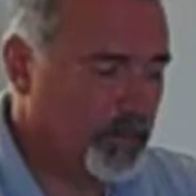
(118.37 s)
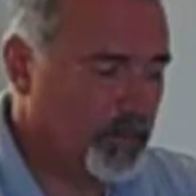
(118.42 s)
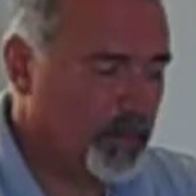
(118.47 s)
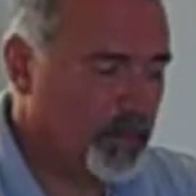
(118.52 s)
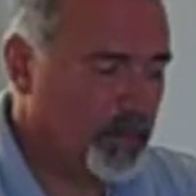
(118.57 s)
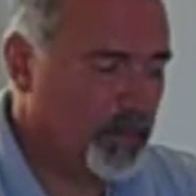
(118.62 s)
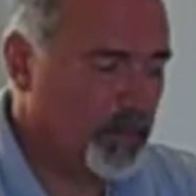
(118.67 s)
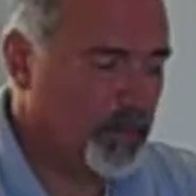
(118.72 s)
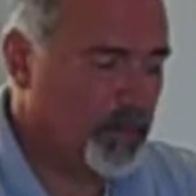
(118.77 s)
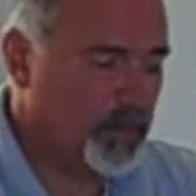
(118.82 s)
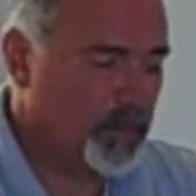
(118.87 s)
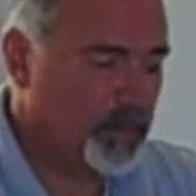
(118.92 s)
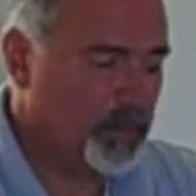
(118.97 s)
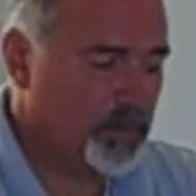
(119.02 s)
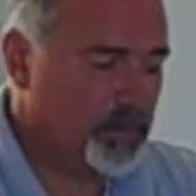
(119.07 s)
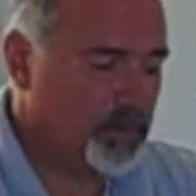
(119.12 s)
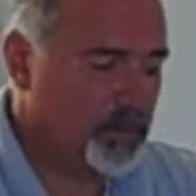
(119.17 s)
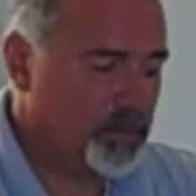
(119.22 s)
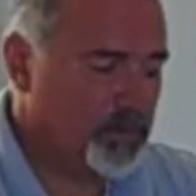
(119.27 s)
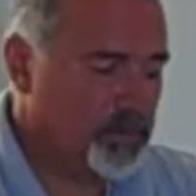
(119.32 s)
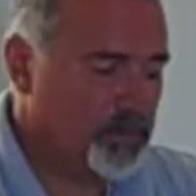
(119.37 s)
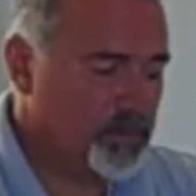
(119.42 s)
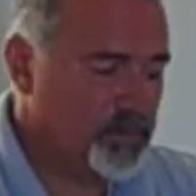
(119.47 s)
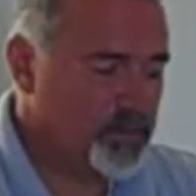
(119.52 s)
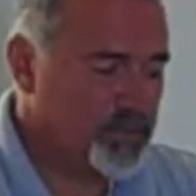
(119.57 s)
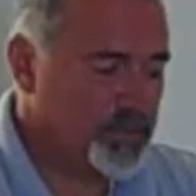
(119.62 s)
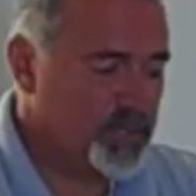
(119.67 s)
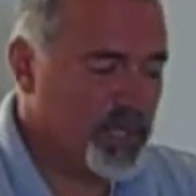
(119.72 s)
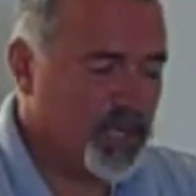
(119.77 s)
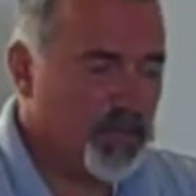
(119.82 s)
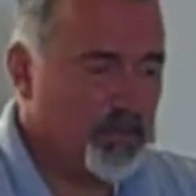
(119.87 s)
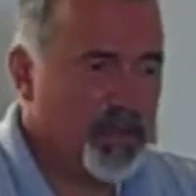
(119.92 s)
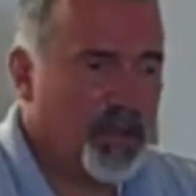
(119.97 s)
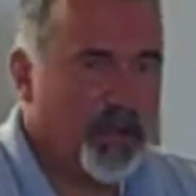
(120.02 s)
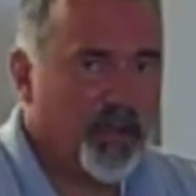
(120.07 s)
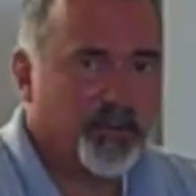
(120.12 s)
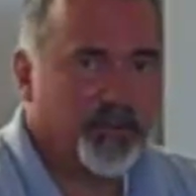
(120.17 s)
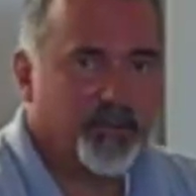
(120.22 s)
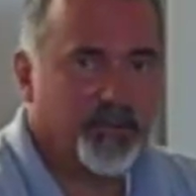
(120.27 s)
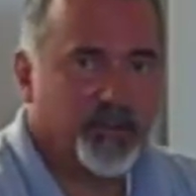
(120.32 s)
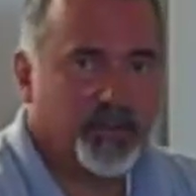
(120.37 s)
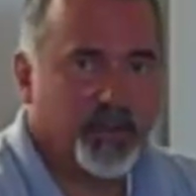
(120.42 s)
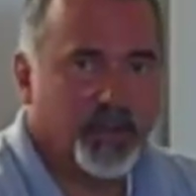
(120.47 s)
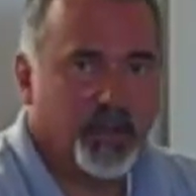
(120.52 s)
The surgeon came out